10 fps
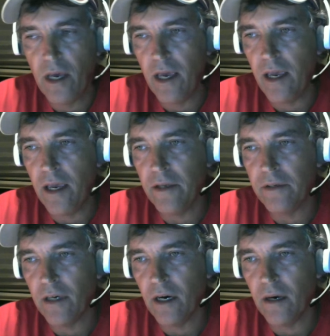
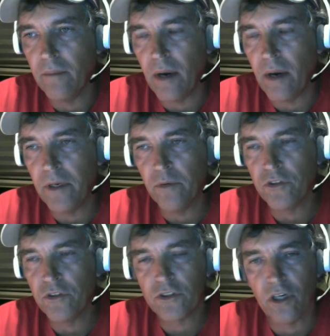and I mean, it
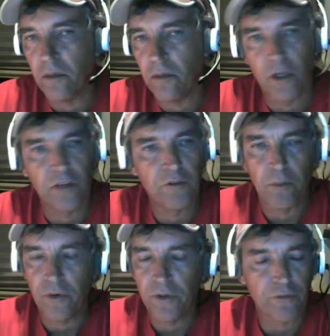was just an
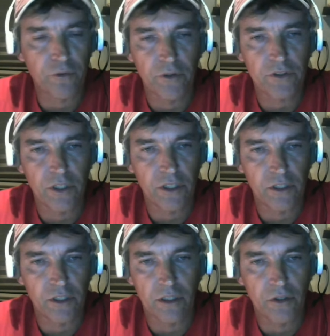unbelievable difference
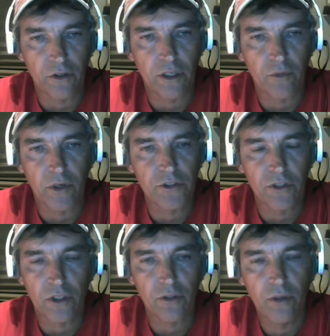in the hookup
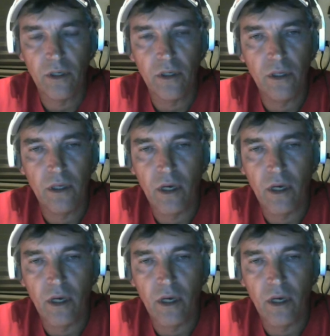ratio. I